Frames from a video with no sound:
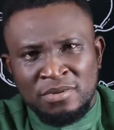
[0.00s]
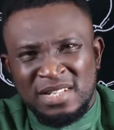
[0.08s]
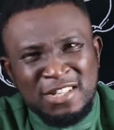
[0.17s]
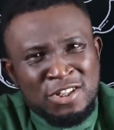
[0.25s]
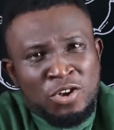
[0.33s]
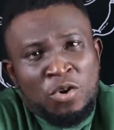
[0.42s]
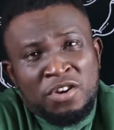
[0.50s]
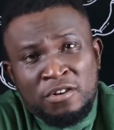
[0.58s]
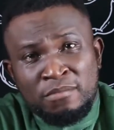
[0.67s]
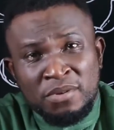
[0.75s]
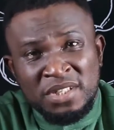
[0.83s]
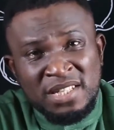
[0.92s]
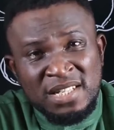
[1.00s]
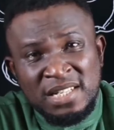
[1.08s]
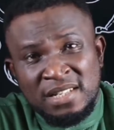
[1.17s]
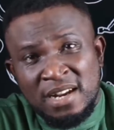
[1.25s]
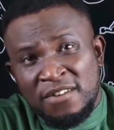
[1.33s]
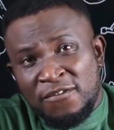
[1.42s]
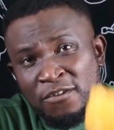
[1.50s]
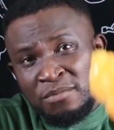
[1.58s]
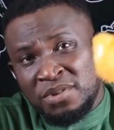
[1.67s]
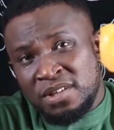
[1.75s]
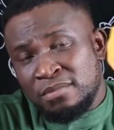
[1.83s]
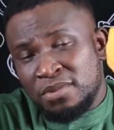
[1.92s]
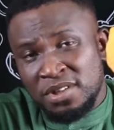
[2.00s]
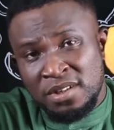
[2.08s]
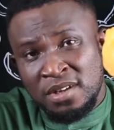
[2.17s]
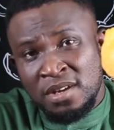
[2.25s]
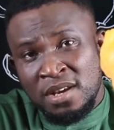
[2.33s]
They store in your body. This is how it forms in the body.